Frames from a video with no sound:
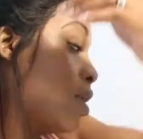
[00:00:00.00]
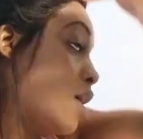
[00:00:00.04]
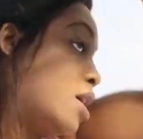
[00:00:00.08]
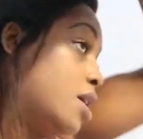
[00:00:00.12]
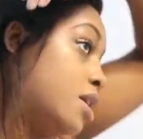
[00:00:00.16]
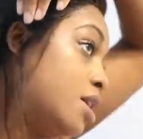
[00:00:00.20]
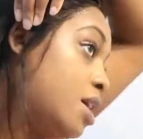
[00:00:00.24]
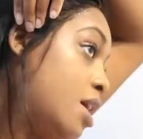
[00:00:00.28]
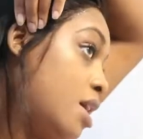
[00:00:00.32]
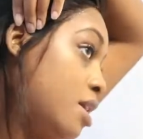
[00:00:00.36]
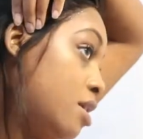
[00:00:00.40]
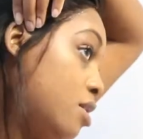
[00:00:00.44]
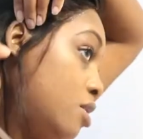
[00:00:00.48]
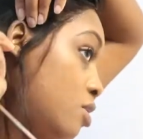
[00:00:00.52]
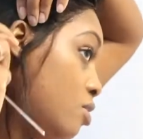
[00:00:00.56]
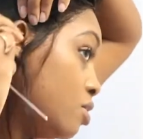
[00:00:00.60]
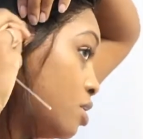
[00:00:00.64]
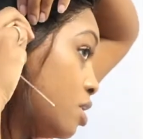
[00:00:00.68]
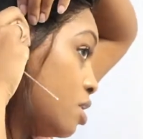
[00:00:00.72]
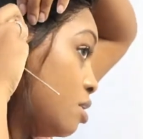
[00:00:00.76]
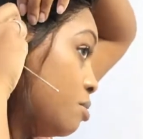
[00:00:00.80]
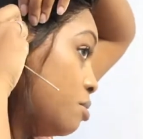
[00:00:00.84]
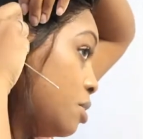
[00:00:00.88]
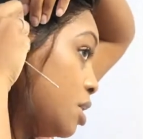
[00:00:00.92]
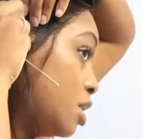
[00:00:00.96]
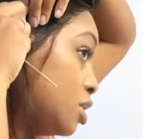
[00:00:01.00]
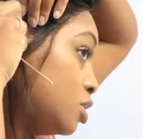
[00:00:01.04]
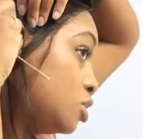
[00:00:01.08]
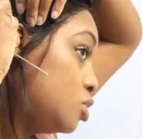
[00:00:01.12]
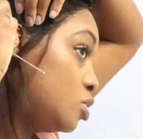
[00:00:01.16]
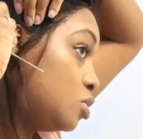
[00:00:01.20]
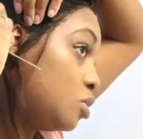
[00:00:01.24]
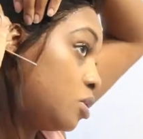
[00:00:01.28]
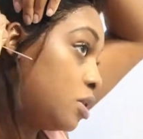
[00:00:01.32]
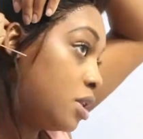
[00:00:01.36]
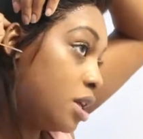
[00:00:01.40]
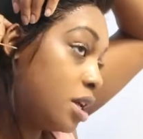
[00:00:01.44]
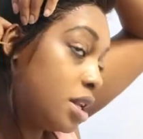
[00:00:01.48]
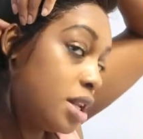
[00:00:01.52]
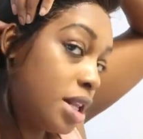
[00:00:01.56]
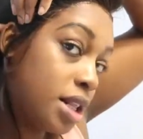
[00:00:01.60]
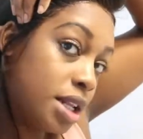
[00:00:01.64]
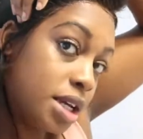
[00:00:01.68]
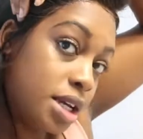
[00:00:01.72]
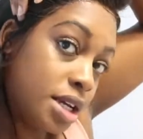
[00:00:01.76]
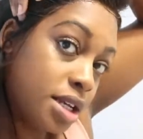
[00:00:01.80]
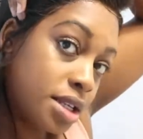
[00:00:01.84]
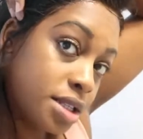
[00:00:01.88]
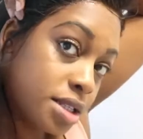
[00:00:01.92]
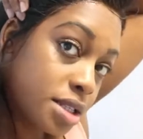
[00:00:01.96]
and then you got to make sure that the
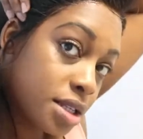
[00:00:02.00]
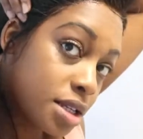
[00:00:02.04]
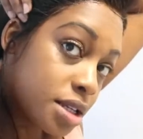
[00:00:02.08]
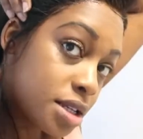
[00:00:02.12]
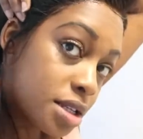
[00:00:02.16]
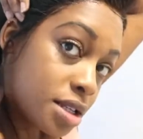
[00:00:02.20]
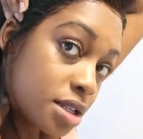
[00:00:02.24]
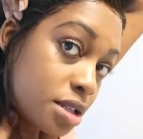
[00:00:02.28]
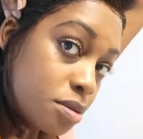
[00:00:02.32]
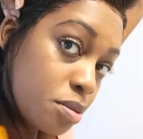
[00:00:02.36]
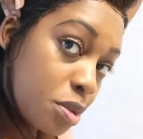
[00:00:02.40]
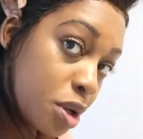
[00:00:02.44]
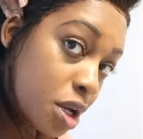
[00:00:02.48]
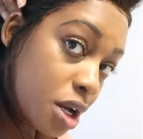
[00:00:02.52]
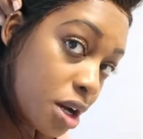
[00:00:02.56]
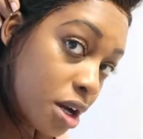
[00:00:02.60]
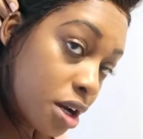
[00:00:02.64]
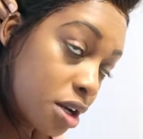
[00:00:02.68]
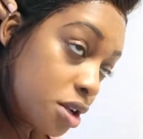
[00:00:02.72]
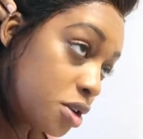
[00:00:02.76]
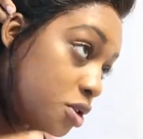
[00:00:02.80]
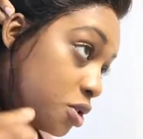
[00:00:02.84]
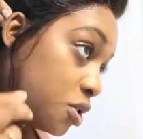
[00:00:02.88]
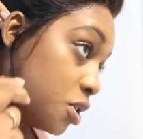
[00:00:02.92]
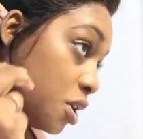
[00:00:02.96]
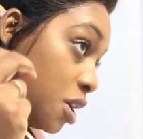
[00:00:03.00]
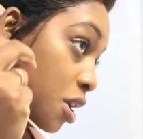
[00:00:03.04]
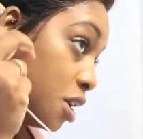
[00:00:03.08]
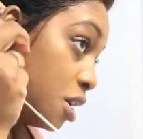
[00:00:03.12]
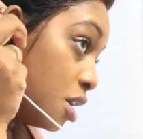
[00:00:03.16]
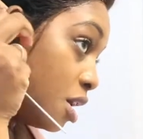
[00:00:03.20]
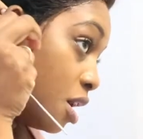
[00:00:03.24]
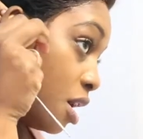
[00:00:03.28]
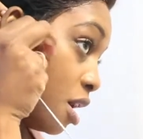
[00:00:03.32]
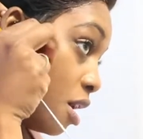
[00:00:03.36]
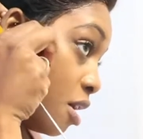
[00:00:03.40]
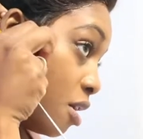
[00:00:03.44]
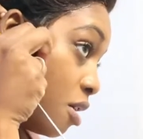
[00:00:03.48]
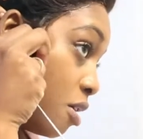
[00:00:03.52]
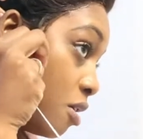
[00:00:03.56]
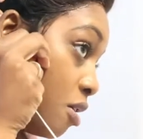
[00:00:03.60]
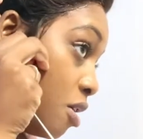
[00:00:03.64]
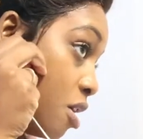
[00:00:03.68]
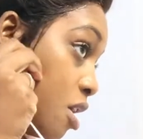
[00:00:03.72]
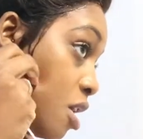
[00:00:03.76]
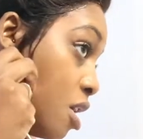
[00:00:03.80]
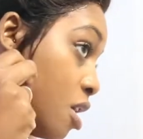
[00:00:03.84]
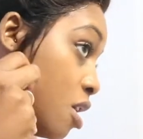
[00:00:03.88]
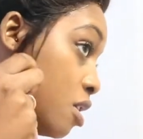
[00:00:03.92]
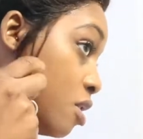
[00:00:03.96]
lace is behind your
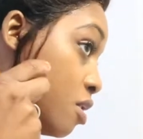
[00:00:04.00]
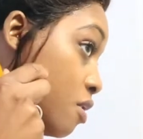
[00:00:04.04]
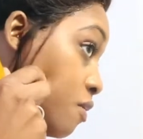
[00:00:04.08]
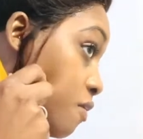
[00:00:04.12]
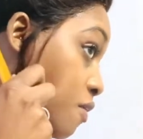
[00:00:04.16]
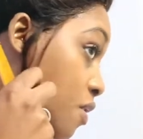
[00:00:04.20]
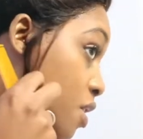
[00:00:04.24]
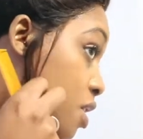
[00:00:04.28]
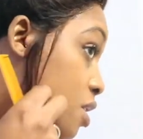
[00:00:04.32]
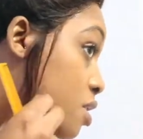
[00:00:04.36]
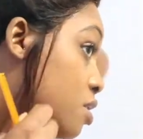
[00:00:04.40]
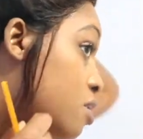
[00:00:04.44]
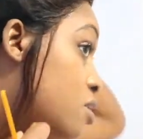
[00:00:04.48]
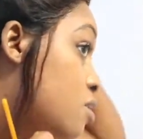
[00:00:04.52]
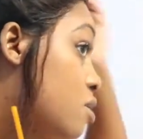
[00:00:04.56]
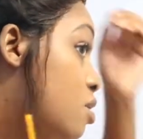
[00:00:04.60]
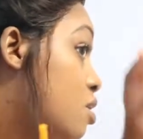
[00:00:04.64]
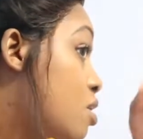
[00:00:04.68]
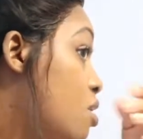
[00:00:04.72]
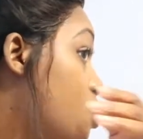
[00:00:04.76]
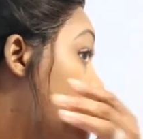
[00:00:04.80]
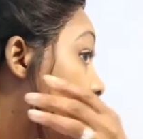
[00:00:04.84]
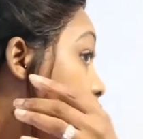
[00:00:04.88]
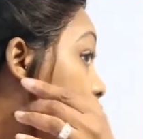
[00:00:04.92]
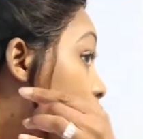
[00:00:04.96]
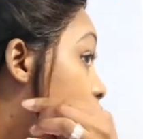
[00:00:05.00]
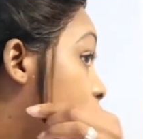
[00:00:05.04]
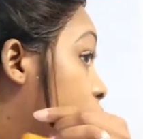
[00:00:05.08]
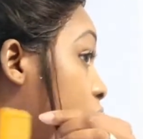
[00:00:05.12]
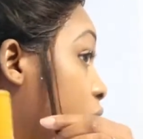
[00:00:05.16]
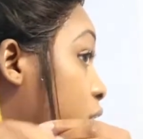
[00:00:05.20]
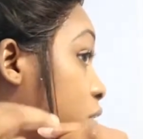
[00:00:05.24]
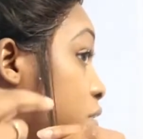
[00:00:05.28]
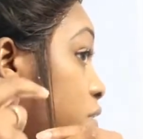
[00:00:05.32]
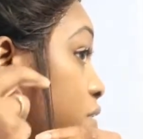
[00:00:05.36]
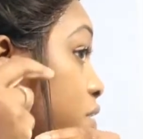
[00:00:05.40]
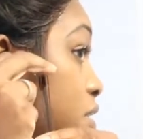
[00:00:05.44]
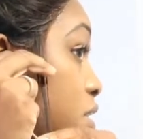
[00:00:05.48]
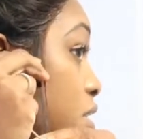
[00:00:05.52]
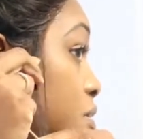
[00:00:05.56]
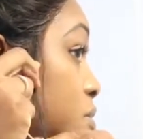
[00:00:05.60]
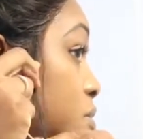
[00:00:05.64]
hair, the front of this,